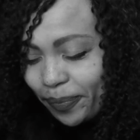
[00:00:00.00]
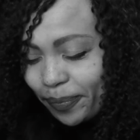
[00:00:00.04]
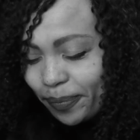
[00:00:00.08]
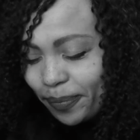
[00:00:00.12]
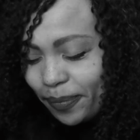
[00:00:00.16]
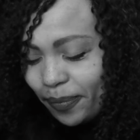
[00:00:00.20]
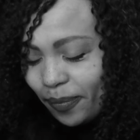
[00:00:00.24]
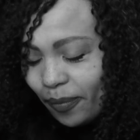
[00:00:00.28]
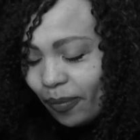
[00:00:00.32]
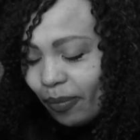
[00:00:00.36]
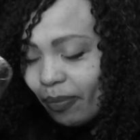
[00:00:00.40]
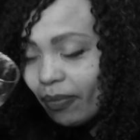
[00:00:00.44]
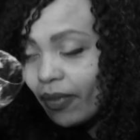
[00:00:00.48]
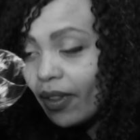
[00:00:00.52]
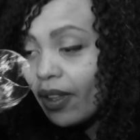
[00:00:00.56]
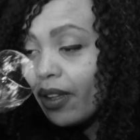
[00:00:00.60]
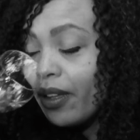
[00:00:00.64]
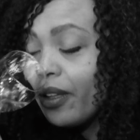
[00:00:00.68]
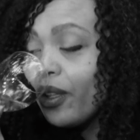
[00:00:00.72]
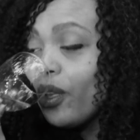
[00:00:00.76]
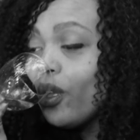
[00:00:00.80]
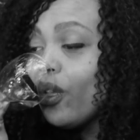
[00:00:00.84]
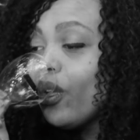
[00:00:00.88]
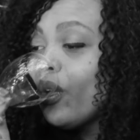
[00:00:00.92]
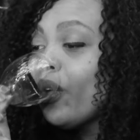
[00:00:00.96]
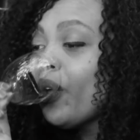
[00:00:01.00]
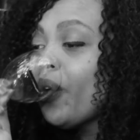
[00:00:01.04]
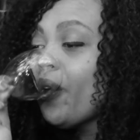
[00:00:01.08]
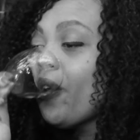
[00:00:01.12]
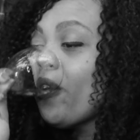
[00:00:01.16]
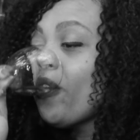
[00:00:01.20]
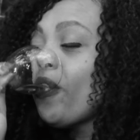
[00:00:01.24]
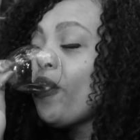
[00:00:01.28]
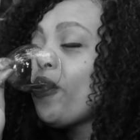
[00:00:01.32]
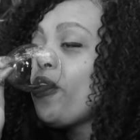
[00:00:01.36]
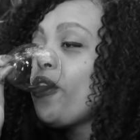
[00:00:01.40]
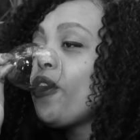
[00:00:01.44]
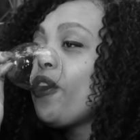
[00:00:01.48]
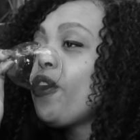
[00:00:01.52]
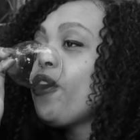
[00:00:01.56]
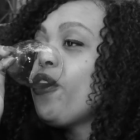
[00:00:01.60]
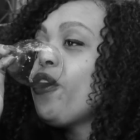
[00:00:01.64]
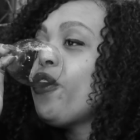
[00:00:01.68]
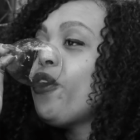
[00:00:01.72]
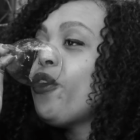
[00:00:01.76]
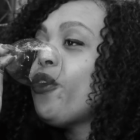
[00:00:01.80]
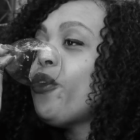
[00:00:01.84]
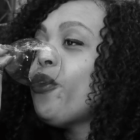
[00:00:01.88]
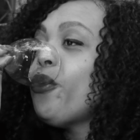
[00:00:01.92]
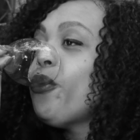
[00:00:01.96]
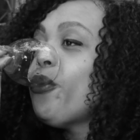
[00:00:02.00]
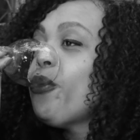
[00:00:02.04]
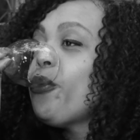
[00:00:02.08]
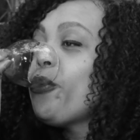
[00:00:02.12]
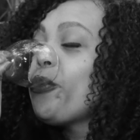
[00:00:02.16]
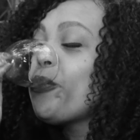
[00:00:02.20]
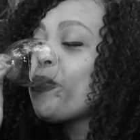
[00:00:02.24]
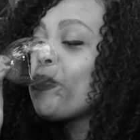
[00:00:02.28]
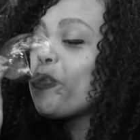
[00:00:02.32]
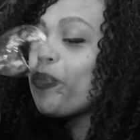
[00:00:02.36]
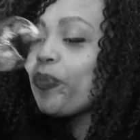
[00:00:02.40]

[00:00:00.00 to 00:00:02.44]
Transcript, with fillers: sometimes the right victims,